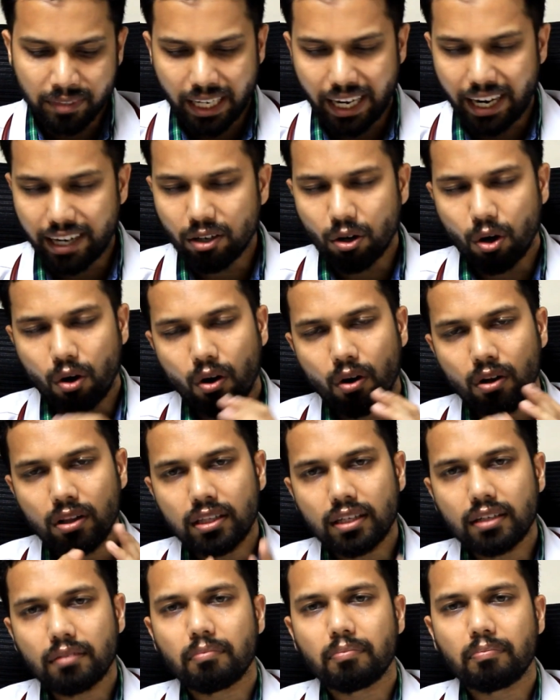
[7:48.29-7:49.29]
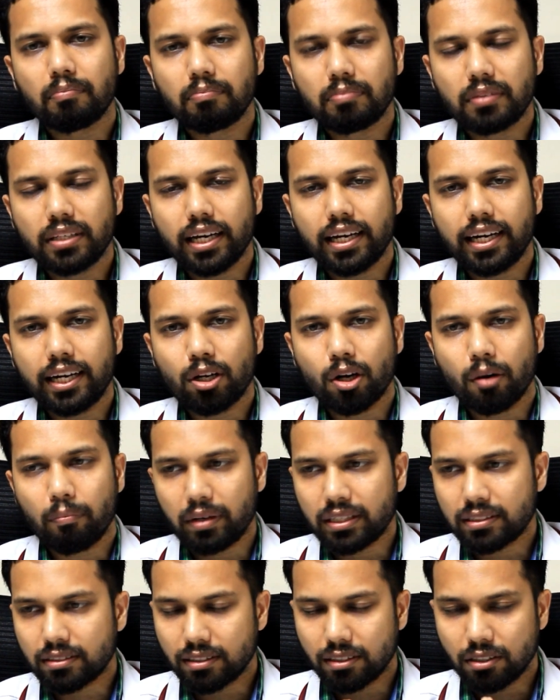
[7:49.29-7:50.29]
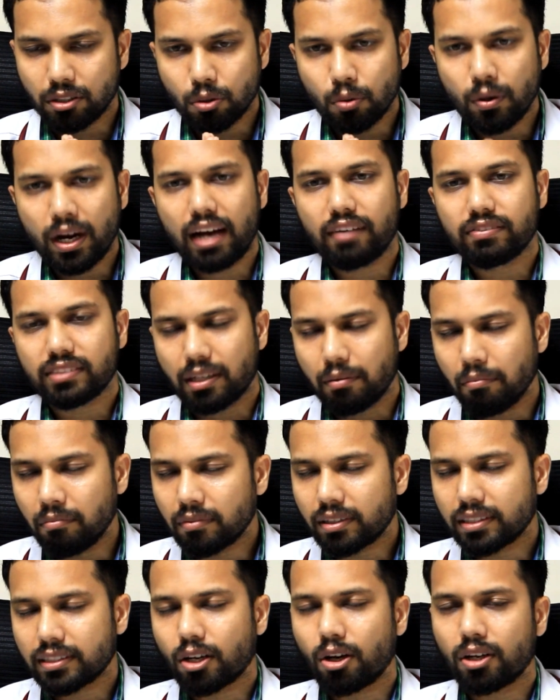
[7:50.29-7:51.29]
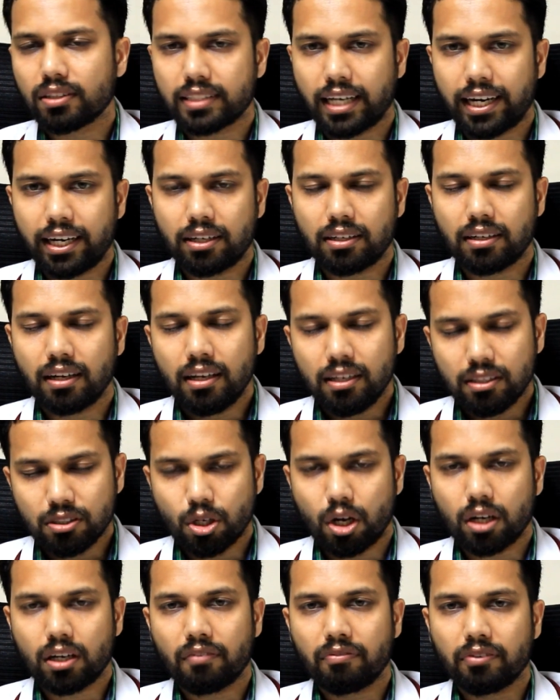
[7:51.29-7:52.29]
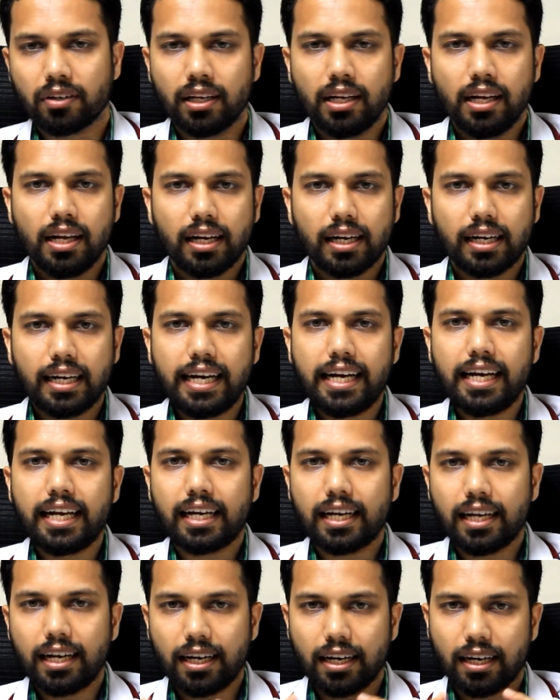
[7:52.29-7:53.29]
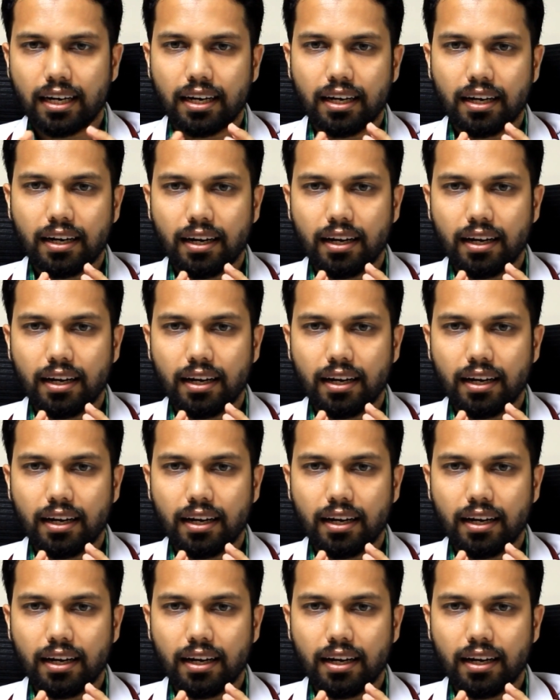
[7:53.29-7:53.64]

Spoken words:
And all the theory topics do have some sort of a clinical